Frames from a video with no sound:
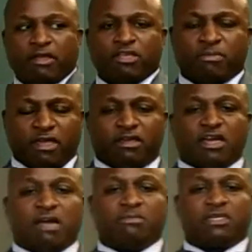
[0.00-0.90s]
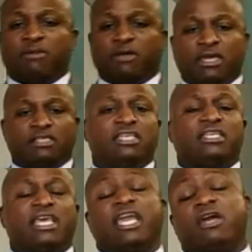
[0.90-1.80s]
you may come against is
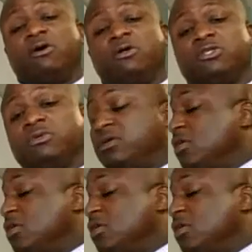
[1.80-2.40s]
a cultural